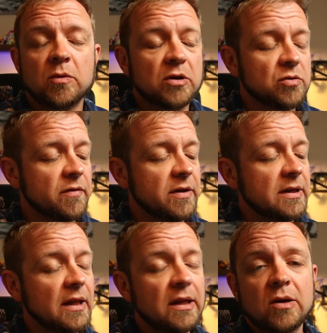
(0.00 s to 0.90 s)
We're going to show off the
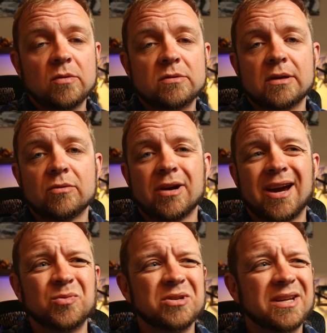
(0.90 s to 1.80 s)
daily notes in
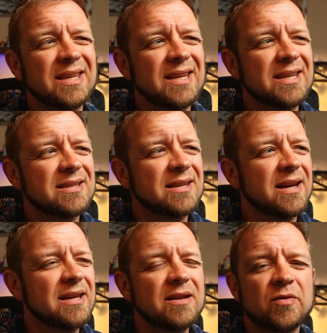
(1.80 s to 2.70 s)
Craft, which I think is
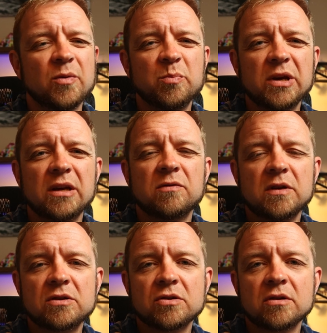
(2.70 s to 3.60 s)
kind of the big
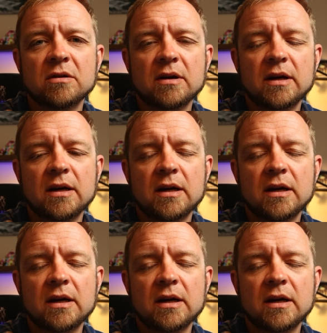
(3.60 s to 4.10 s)
feature uh,